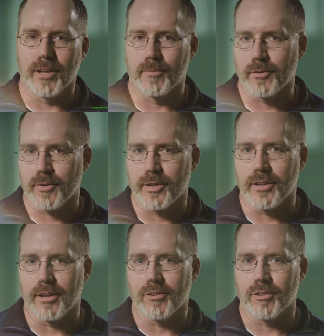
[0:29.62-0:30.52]
made up of three
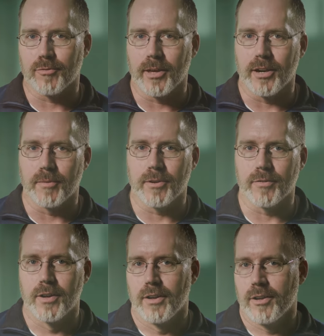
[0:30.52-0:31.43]
things. It's made up
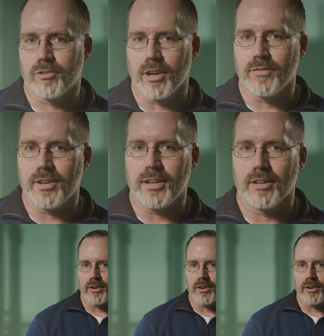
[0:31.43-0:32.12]
of safety,